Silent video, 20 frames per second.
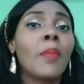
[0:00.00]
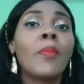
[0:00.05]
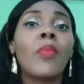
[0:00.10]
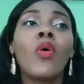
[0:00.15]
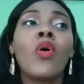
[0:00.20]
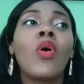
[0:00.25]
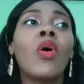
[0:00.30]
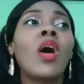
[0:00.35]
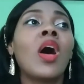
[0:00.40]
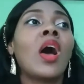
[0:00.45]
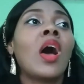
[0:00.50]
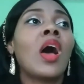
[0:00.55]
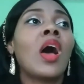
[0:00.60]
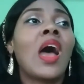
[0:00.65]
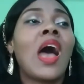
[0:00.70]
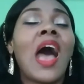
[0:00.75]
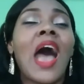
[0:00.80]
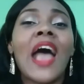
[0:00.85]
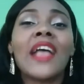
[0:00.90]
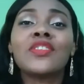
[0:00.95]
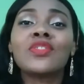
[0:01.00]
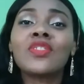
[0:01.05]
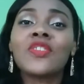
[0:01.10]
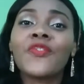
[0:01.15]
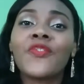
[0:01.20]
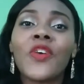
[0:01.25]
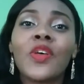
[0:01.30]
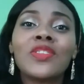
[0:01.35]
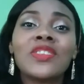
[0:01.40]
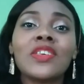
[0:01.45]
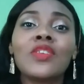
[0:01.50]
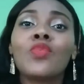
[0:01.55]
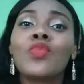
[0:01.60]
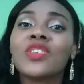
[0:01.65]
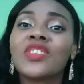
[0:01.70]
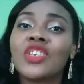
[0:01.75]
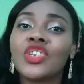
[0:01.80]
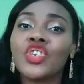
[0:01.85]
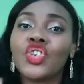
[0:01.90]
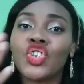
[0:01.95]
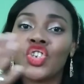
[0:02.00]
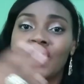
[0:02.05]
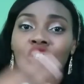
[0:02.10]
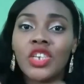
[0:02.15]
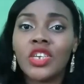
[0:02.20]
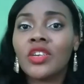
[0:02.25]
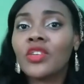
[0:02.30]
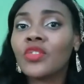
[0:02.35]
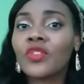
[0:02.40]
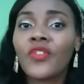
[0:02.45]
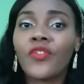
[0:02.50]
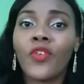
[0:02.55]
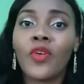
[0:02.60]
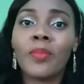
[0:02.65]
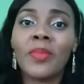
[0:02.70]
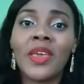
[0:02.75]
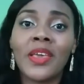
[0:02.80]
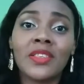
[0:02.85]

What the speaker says: But I just felt it was a shield for me,